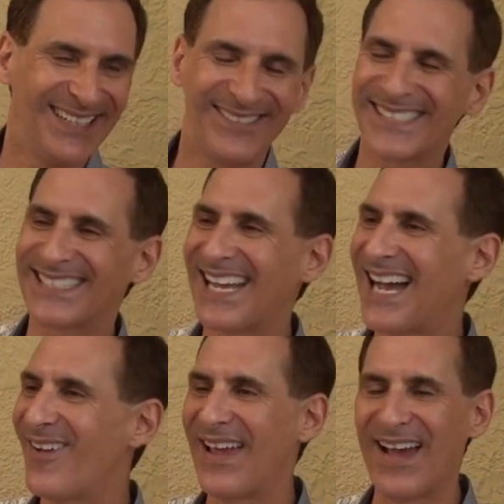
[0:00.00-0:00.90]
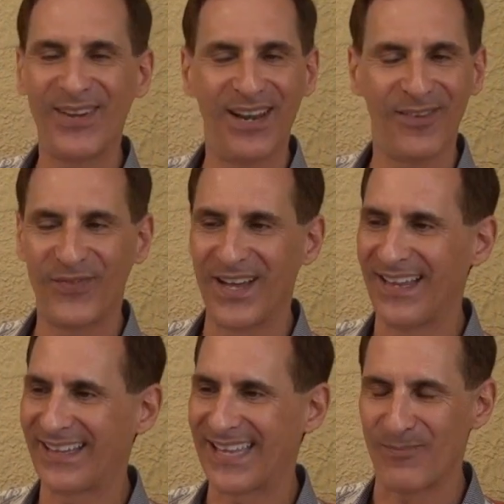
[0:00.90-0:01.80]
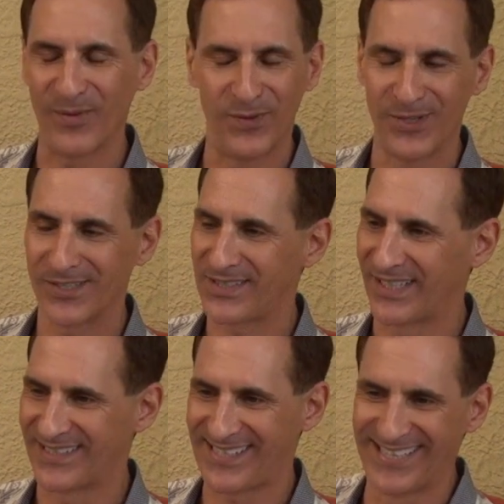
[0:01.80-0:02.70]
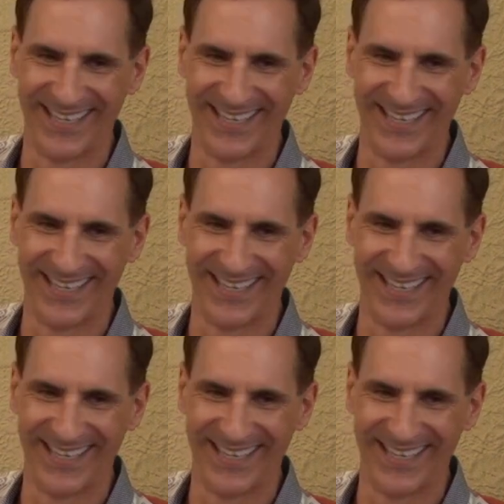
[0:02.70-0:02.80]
It was, I haven't ever felt like that before since.